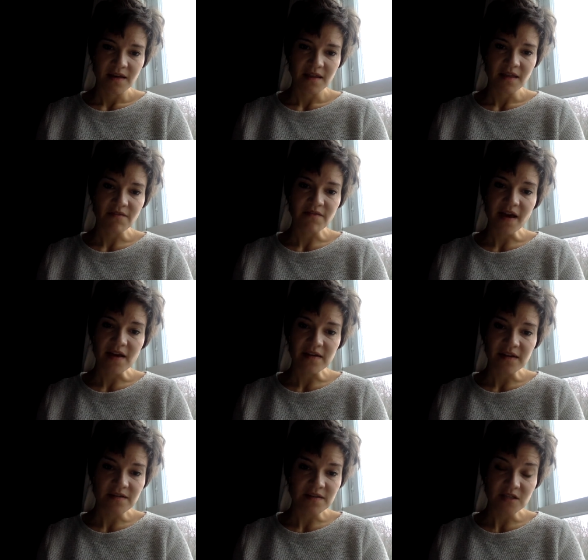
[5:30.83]
That
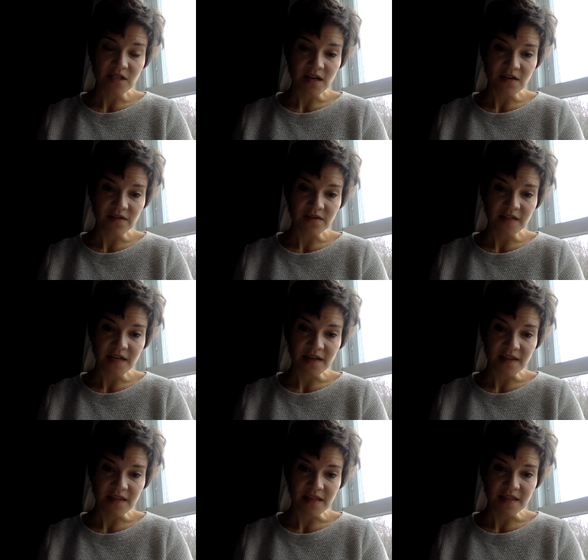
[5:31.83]
valley of the shadow of death
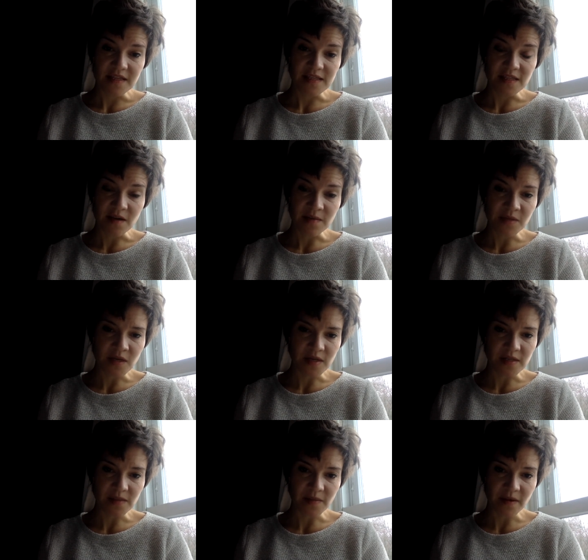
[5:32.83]
that the psalm
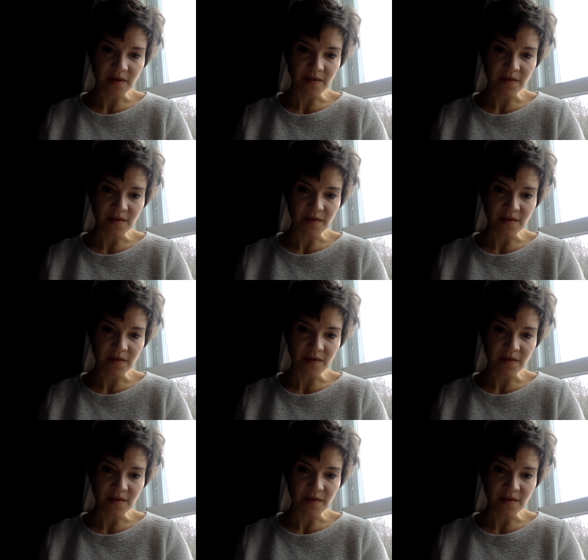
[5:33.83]
talks about,